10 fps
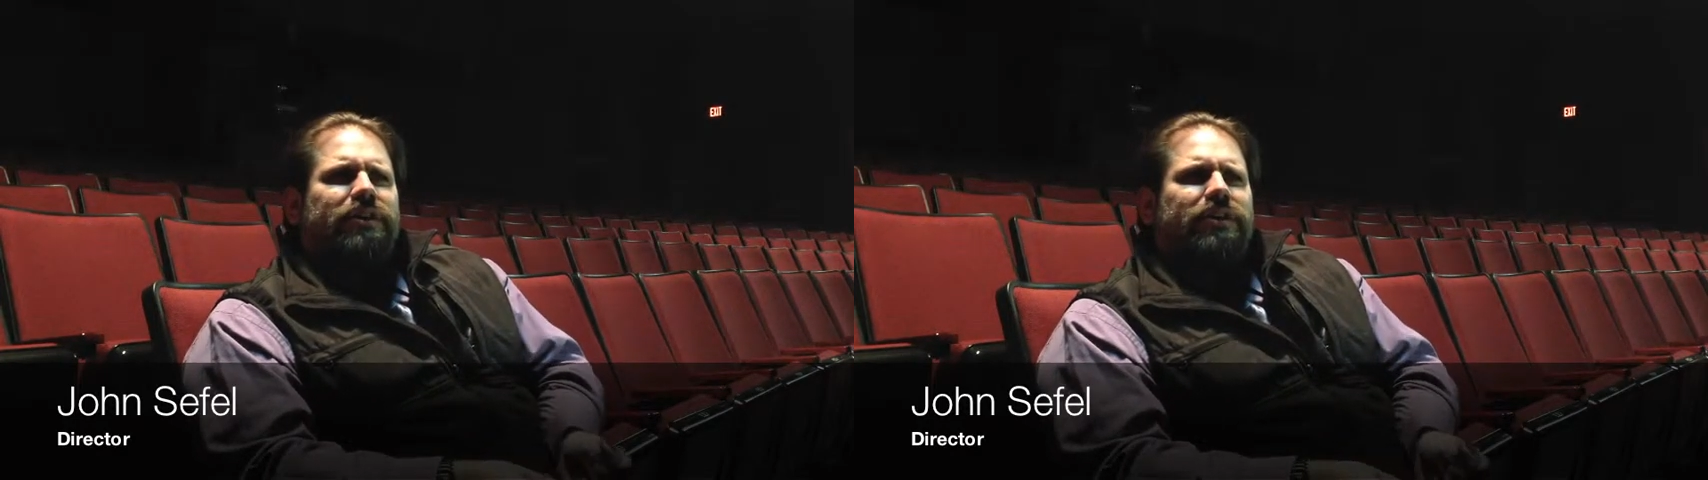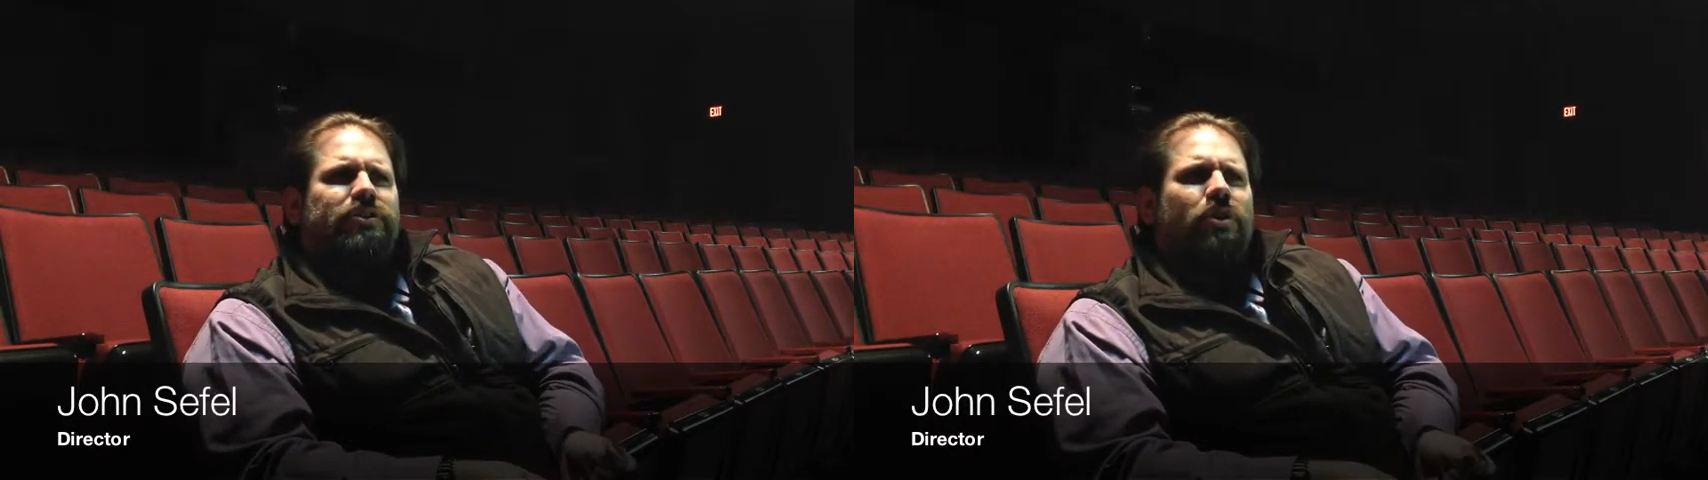
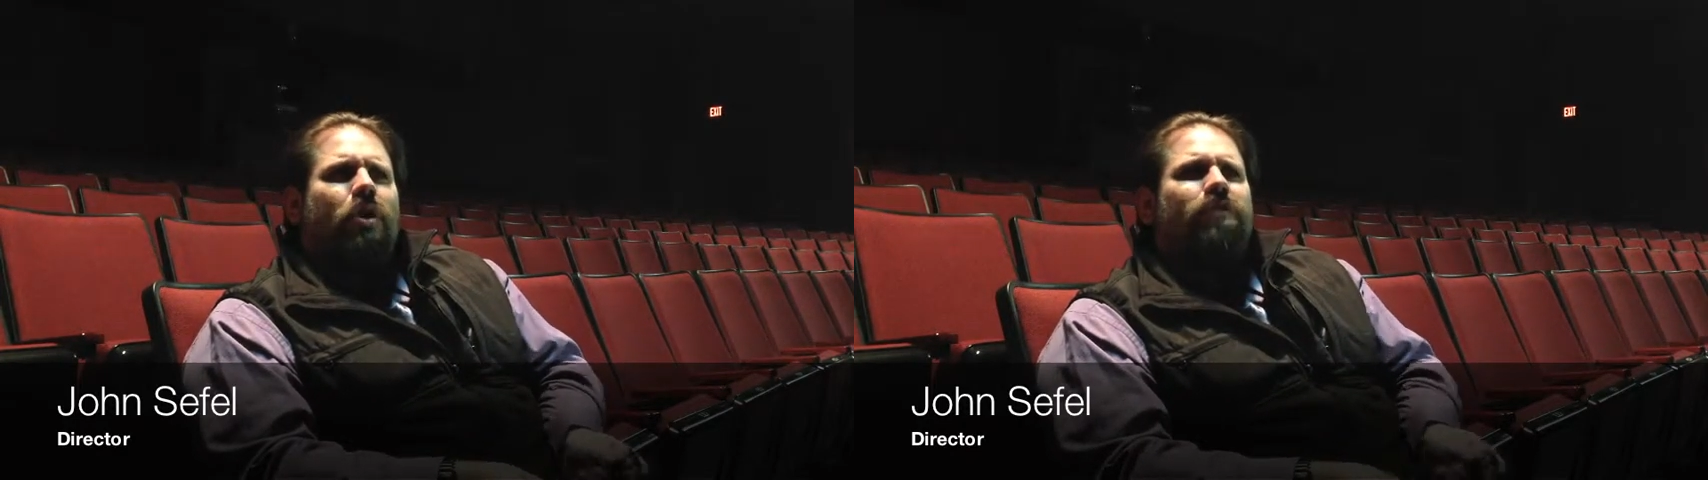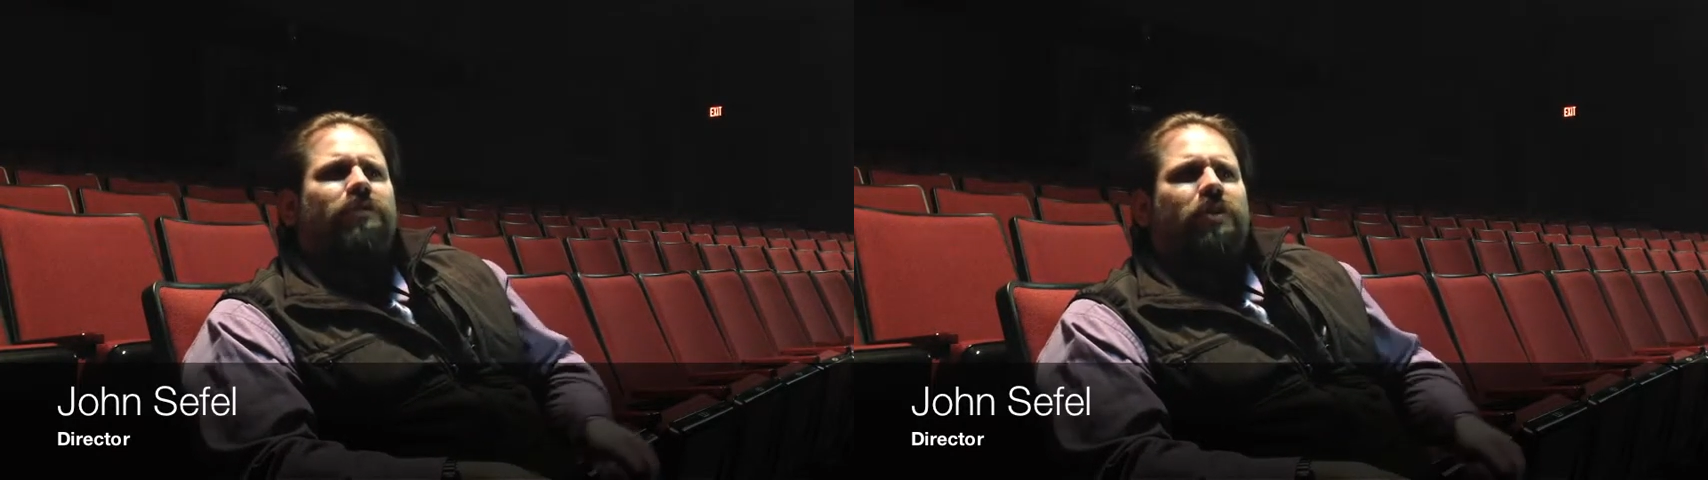you know,
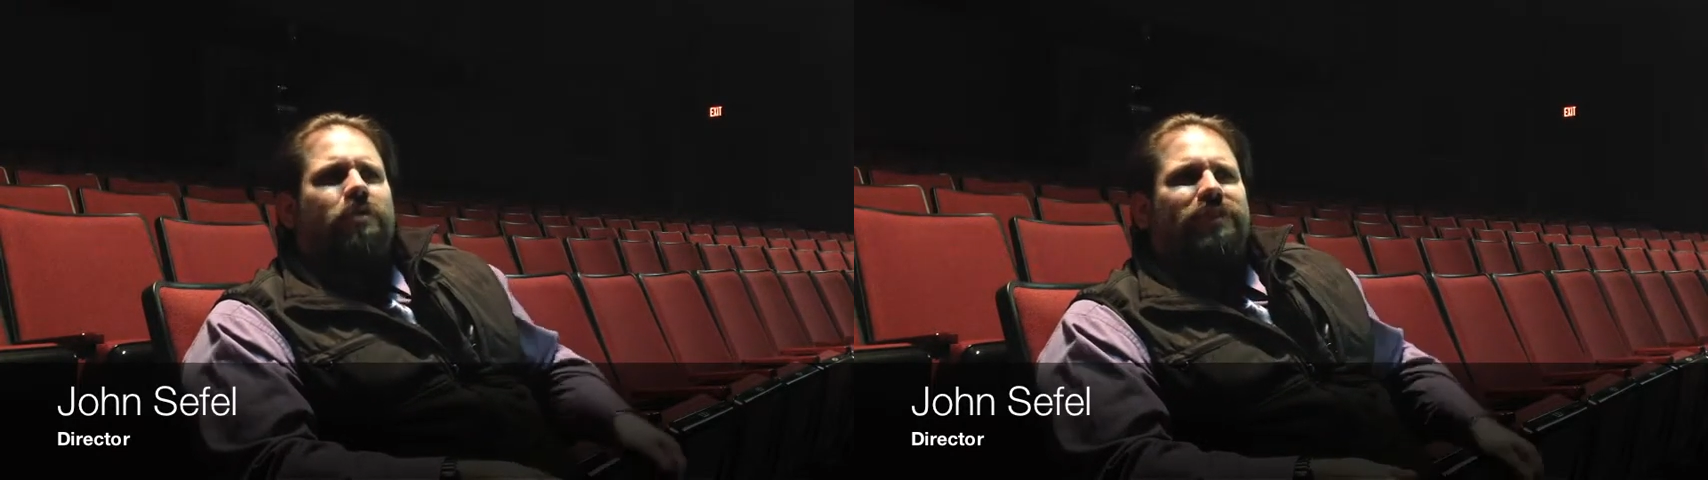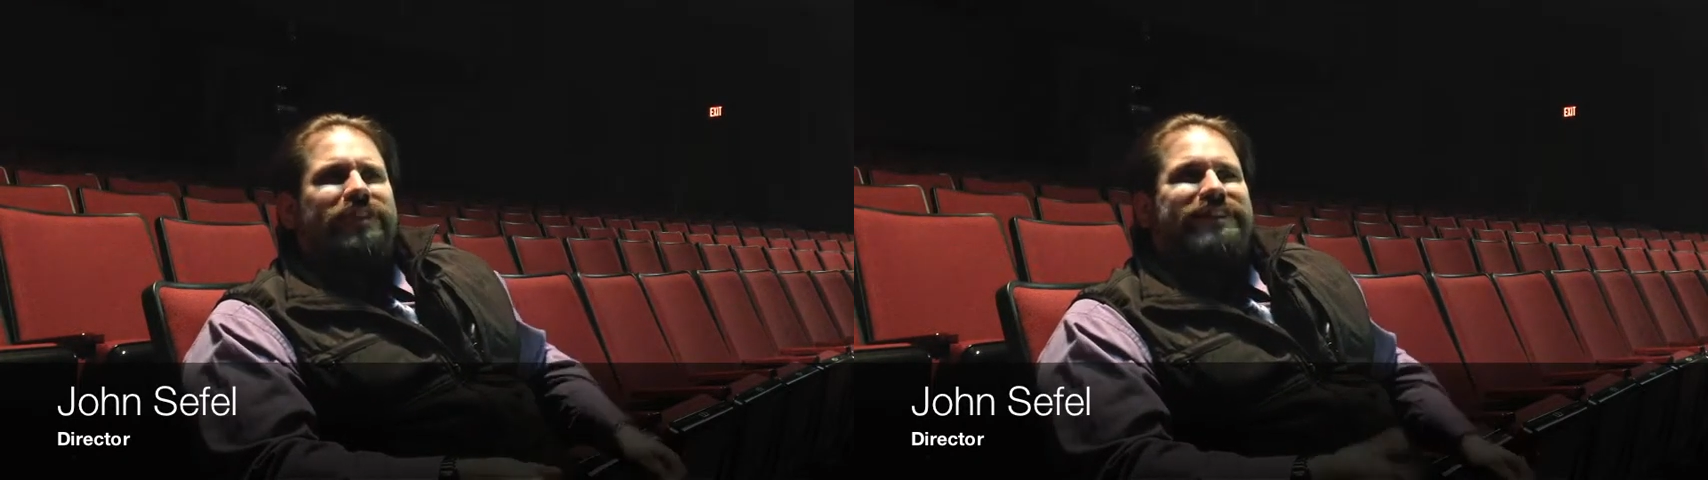over,
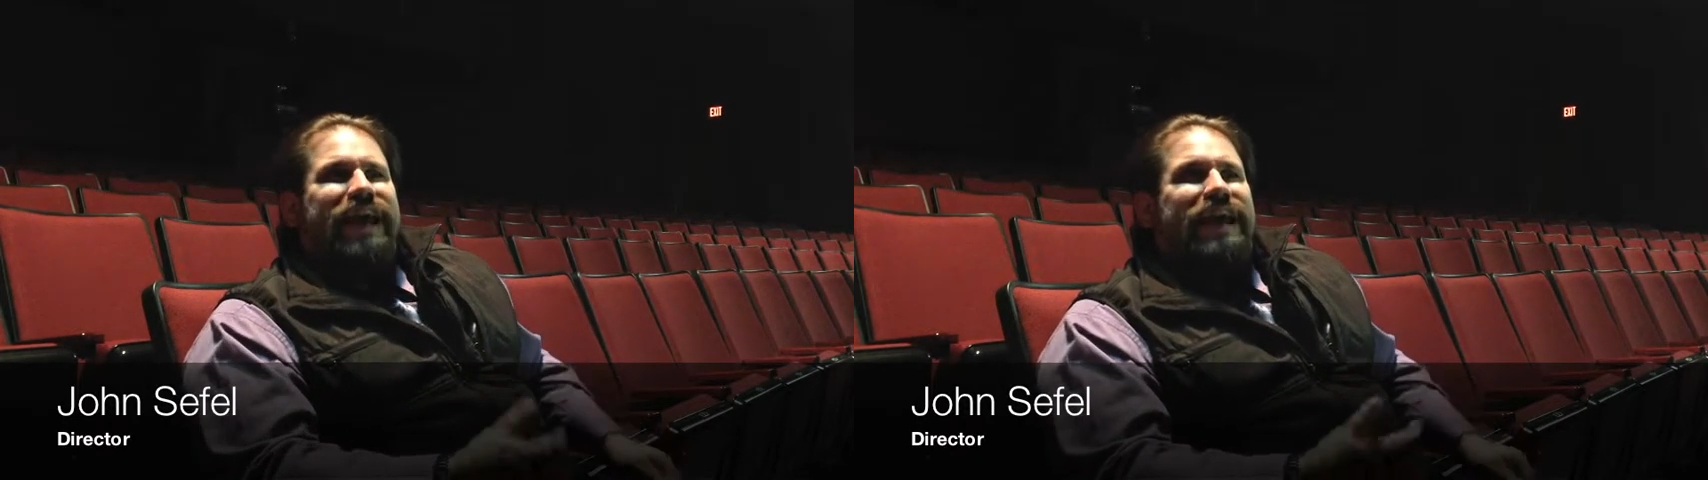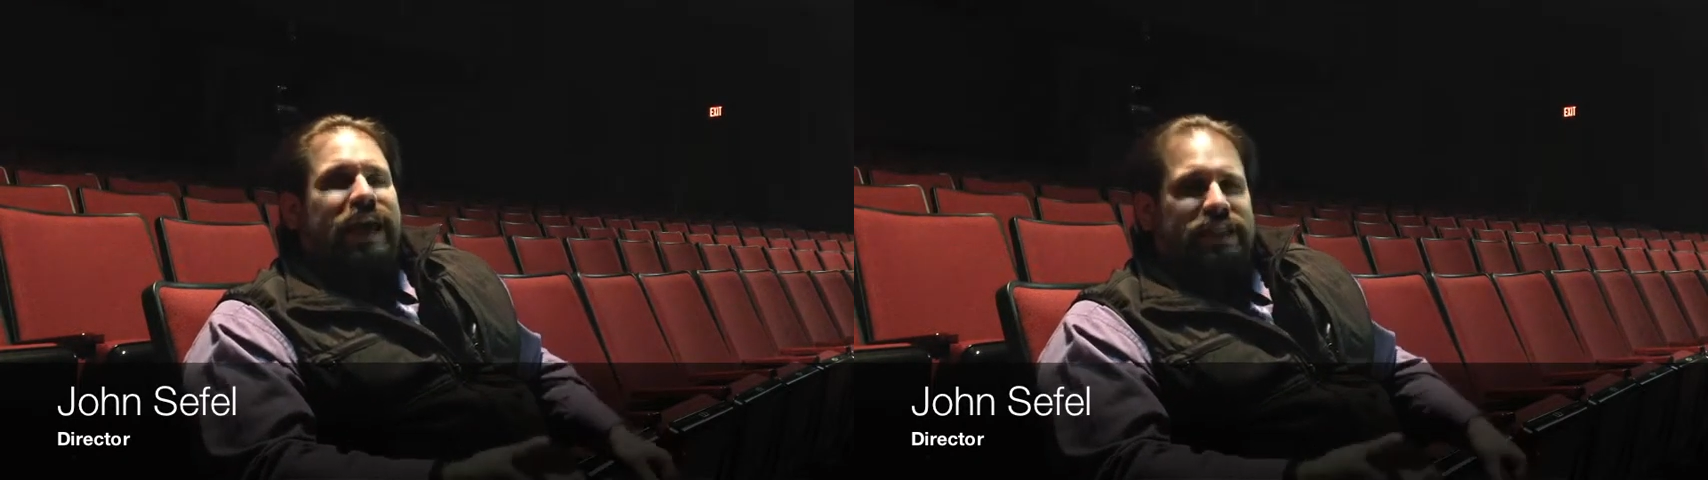over the
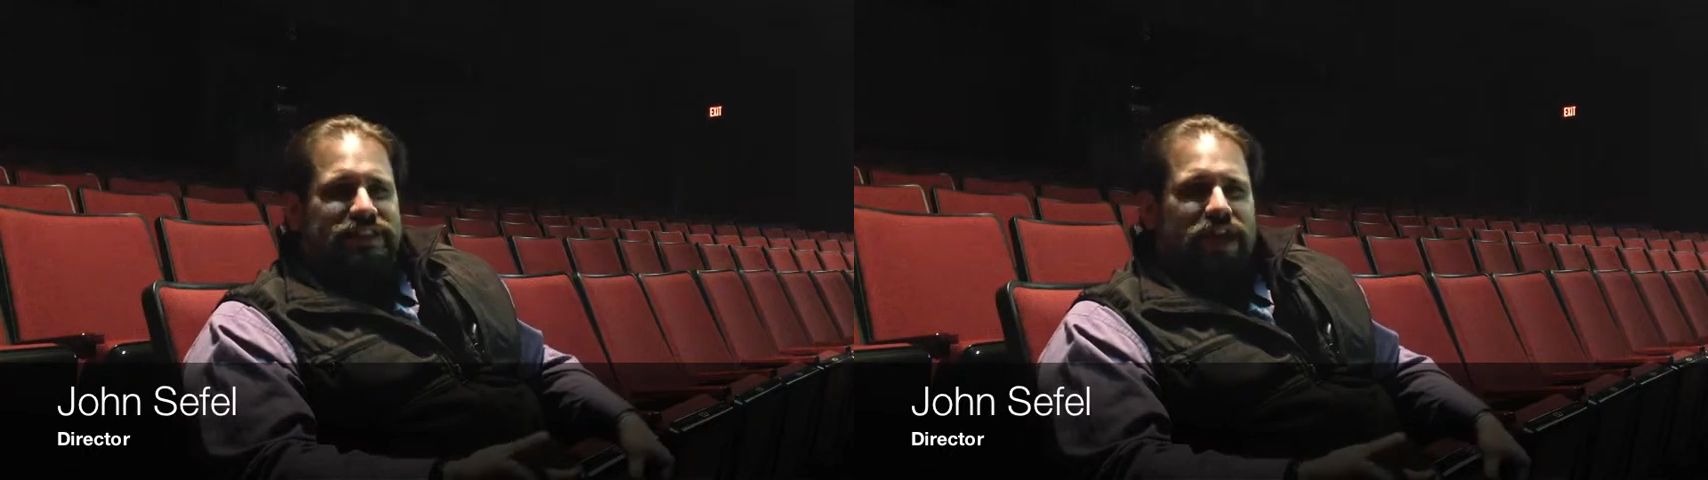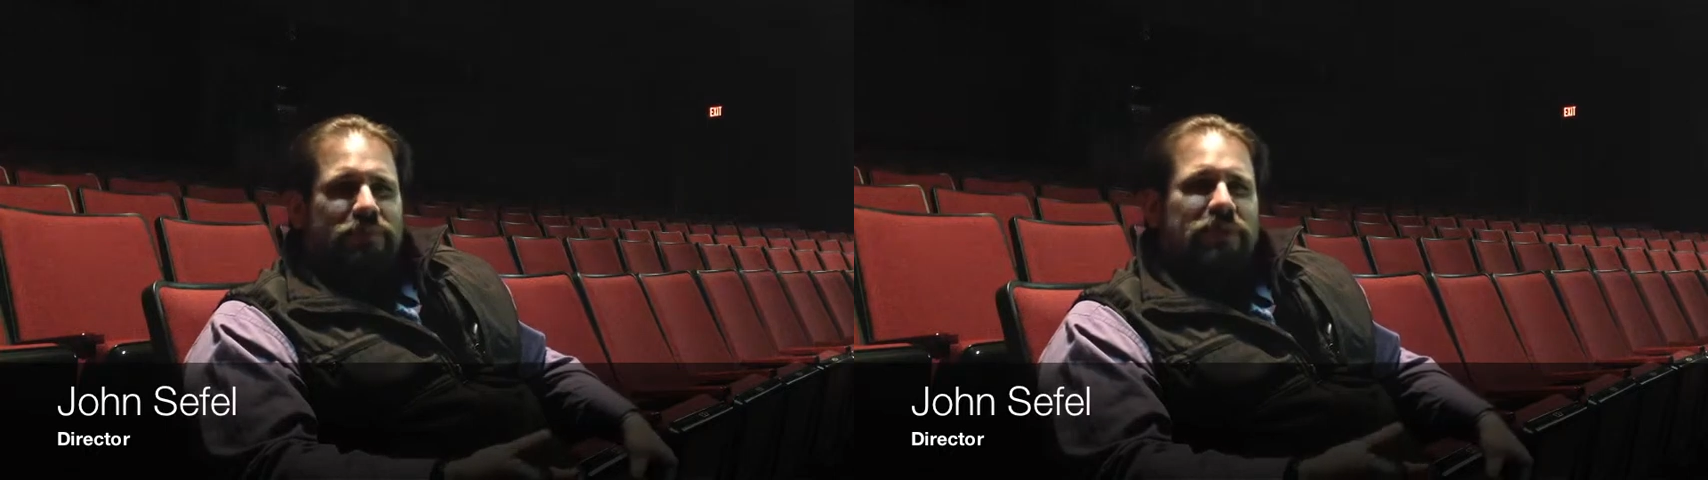decades now,